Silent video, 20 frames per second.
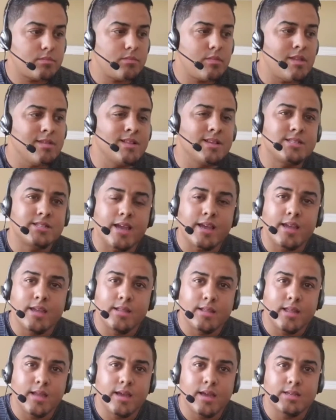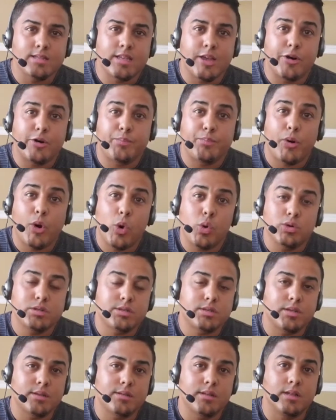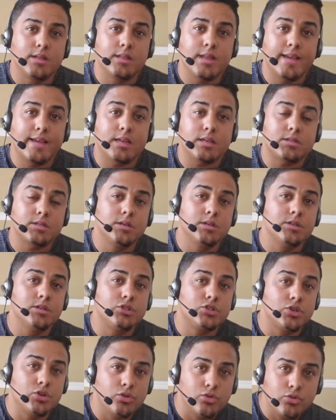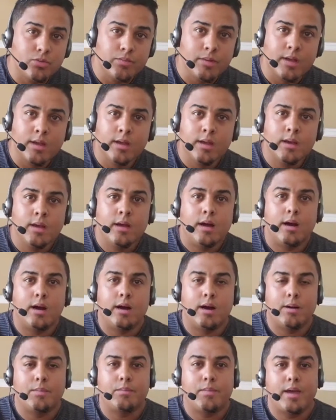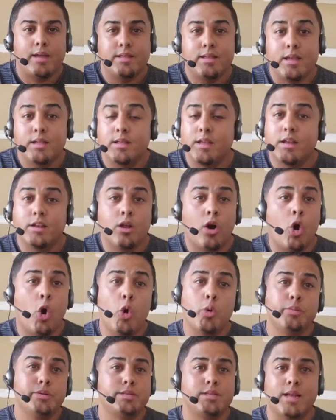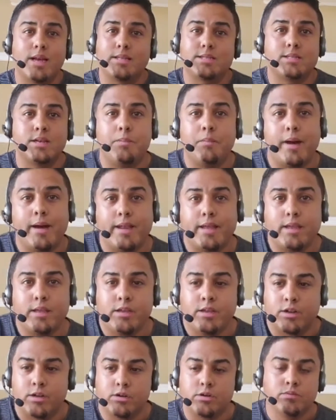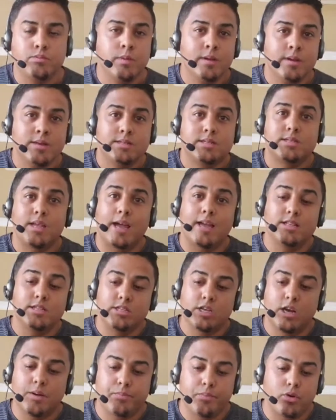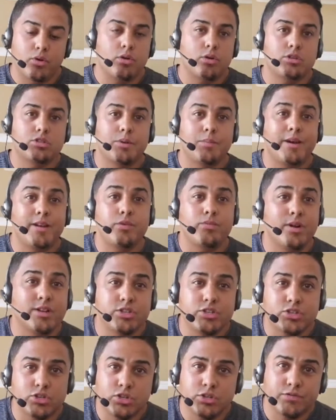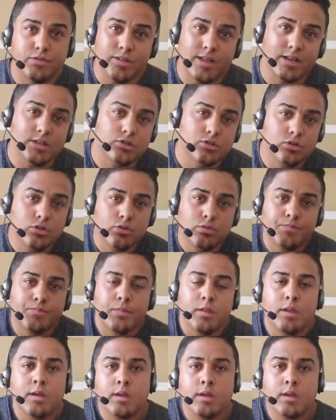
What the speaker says: The second thing is they'll post the link to the Zoom. And then in hopes that somebody, signs up or somebody registers for that Zoom.